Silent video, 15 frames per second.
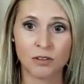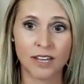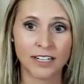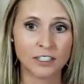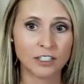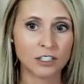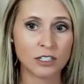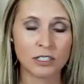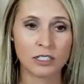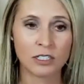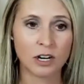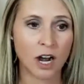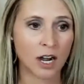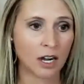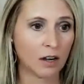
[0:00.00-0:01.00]
let's just
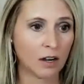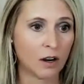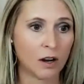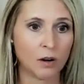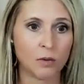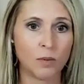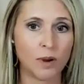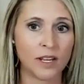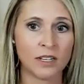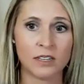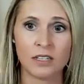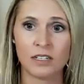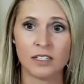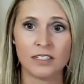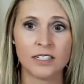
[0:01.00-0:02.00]
start
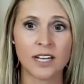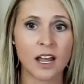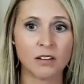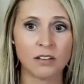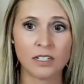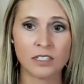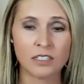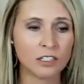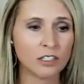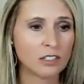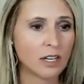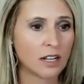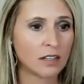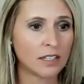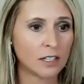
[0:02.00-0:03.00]
with tell us
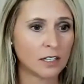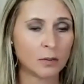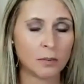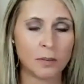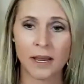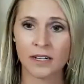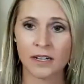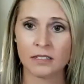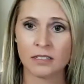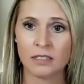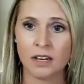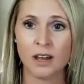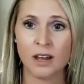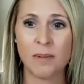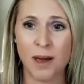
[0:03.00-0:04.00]
a little bit
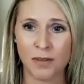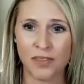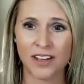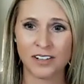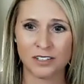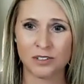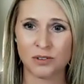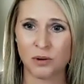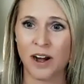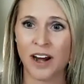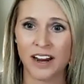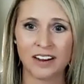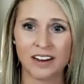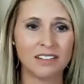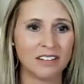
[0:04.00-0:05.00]
about that
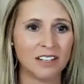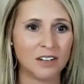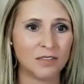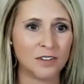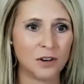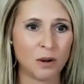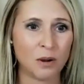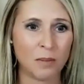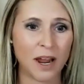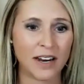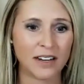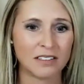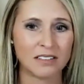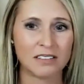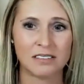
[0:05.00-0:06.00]
story, if you don't
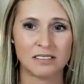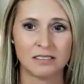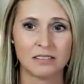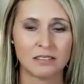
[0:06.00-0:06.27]
mind.